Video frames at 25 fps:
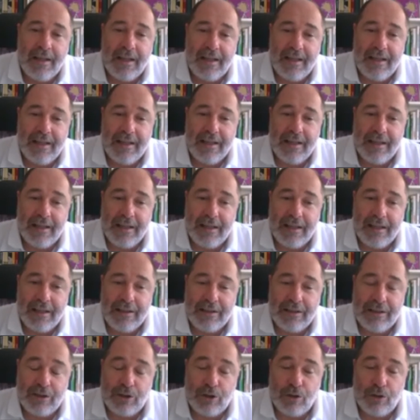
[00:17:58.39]

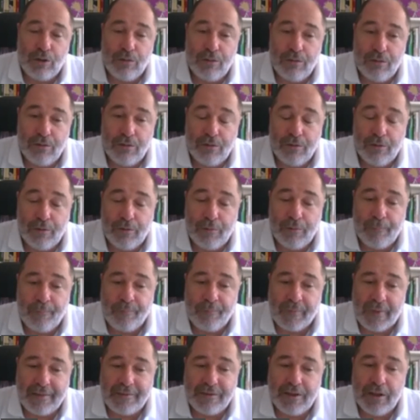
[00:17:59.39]
to
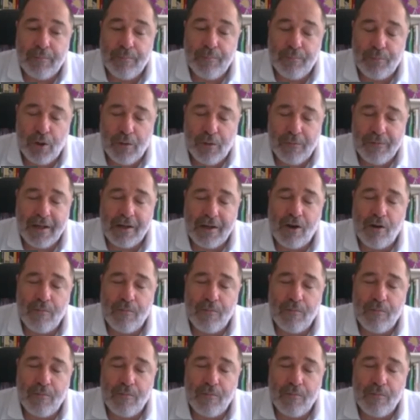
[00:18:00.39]
improve the